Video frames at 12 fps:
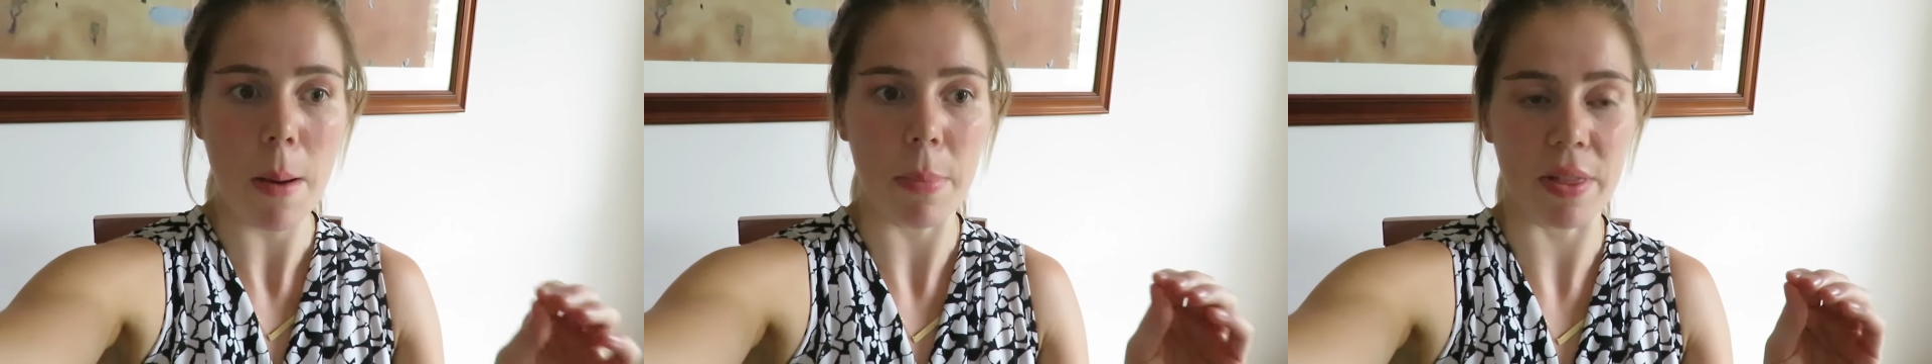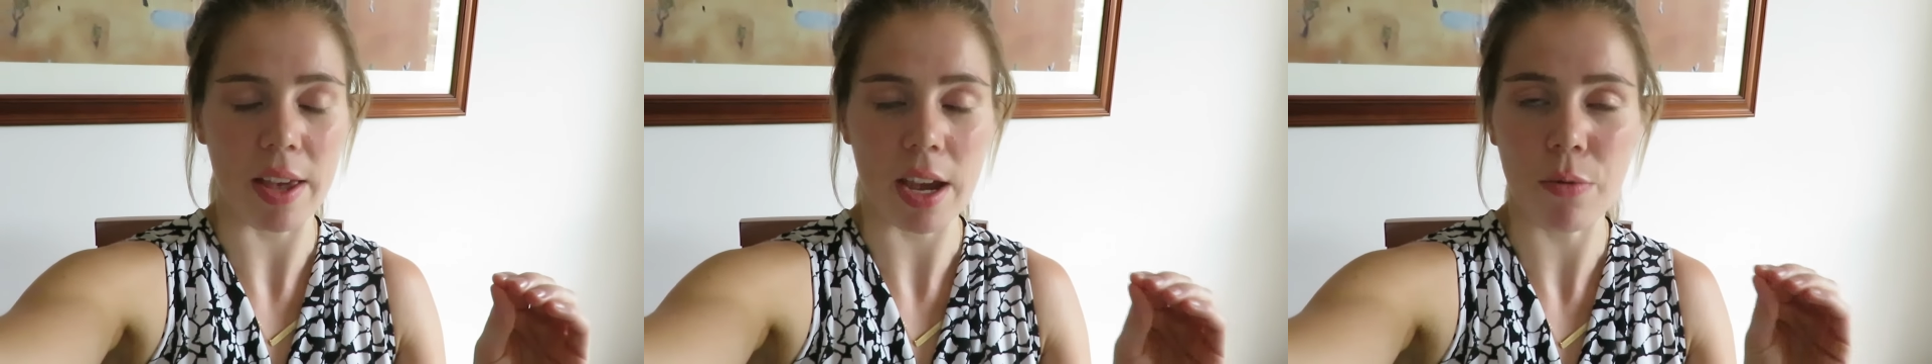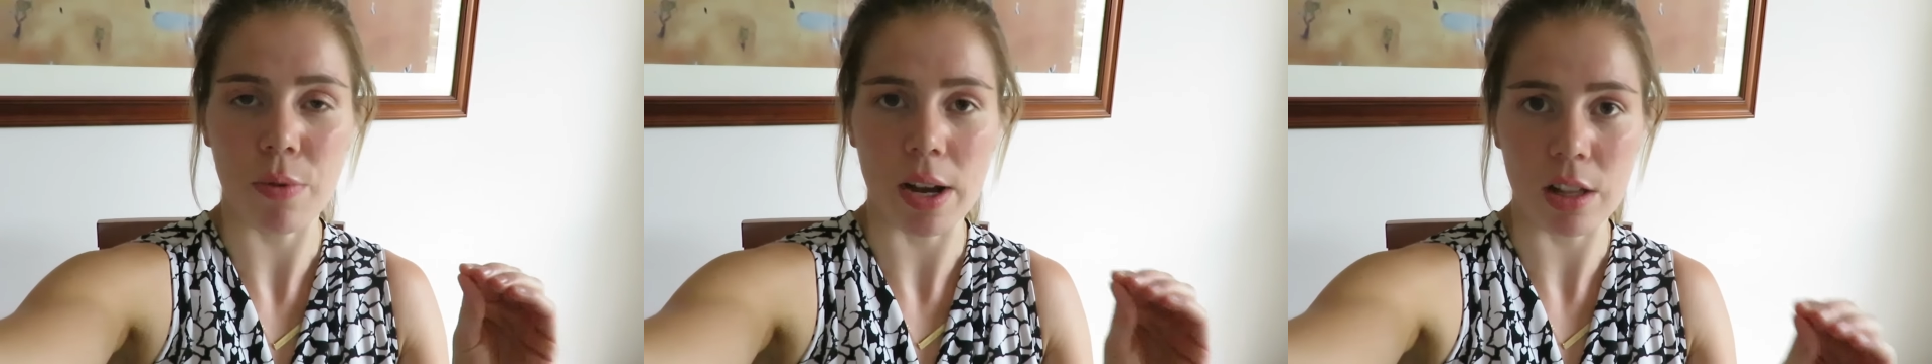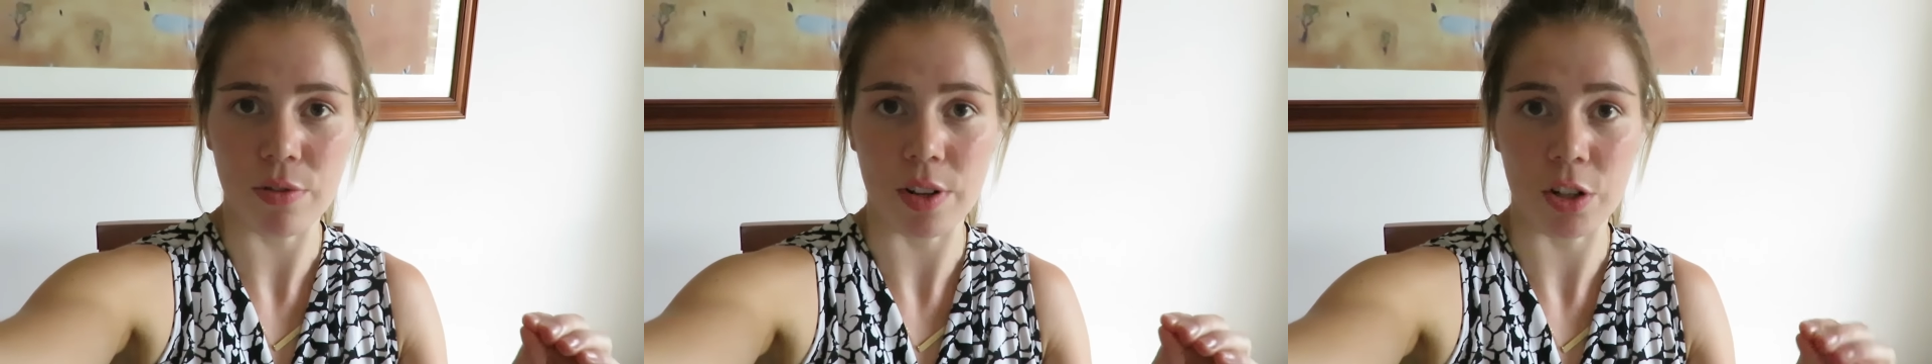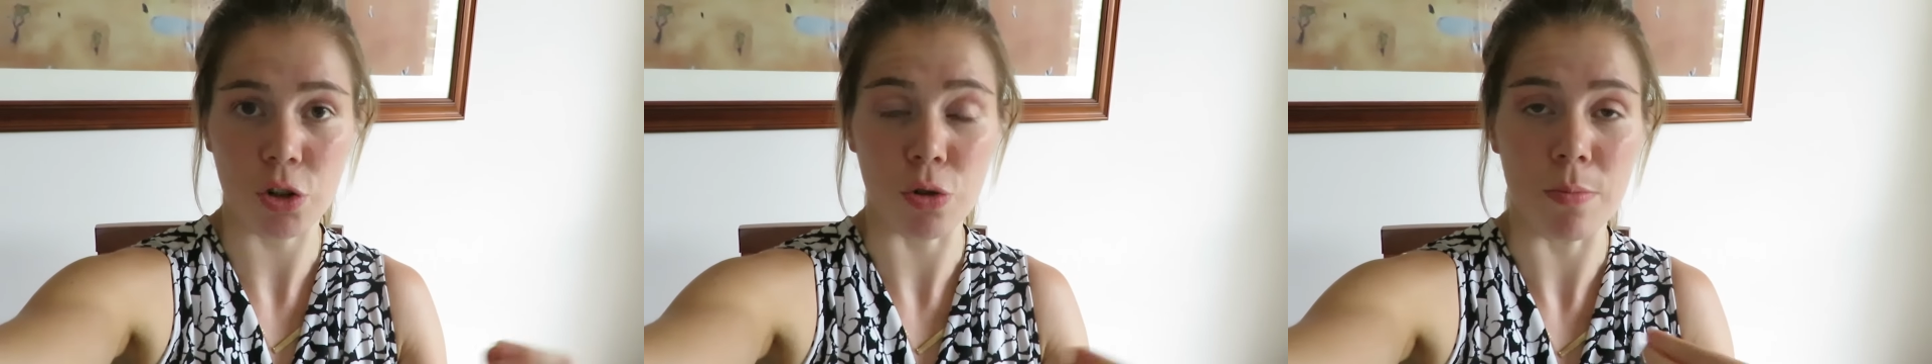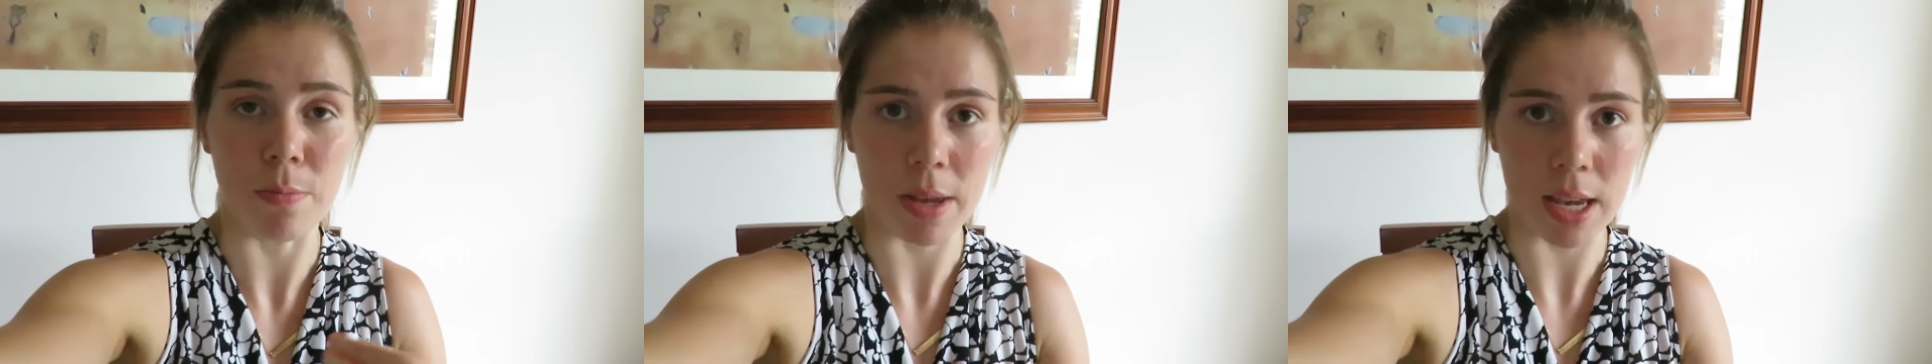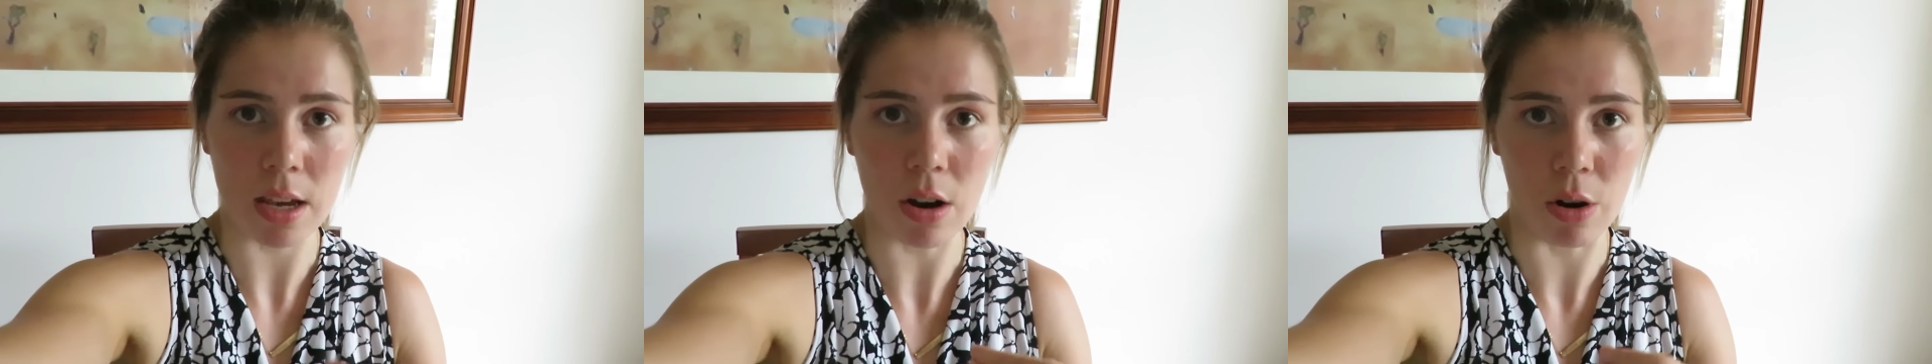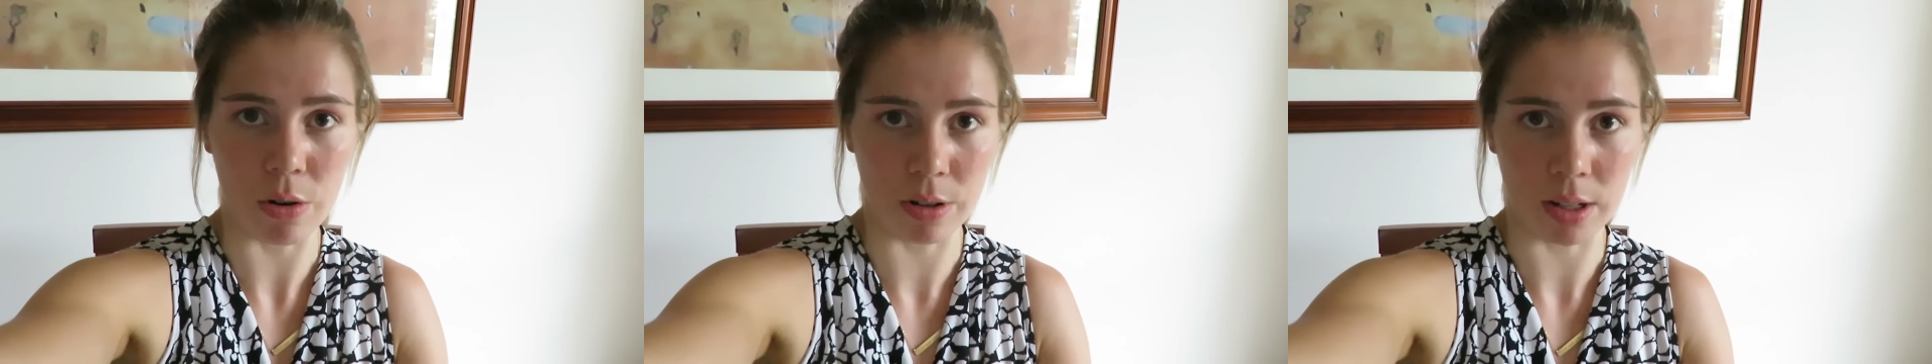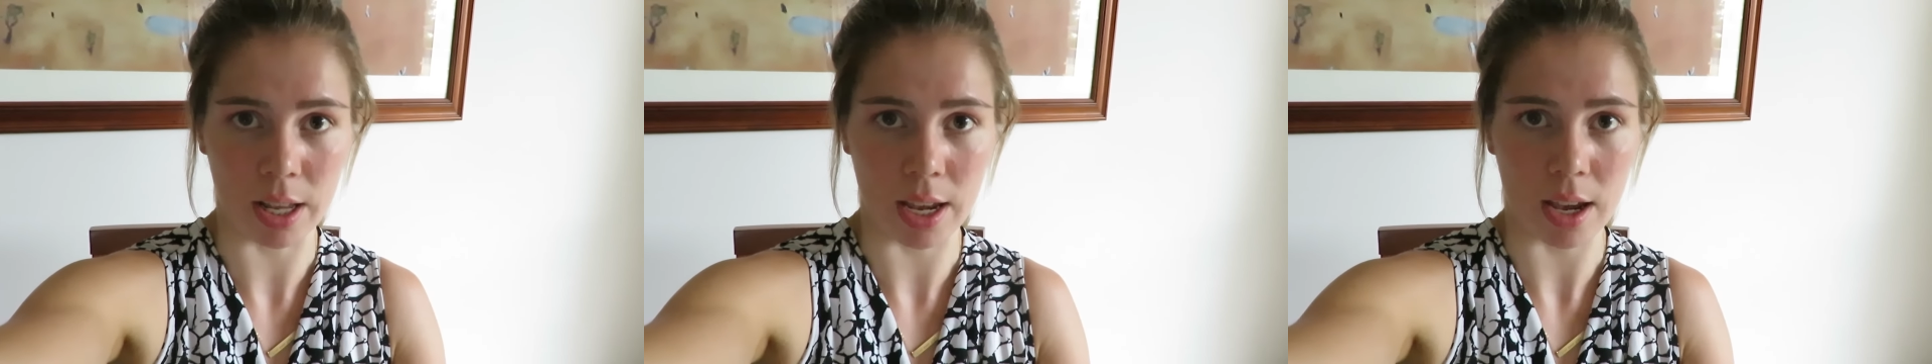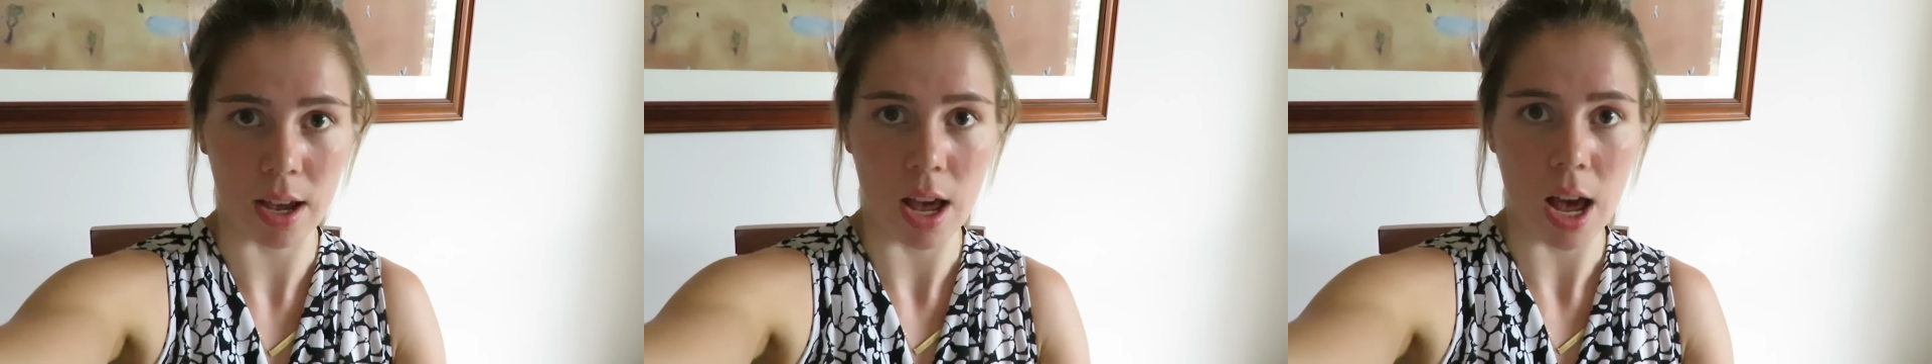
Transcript: but they are relevant to me only.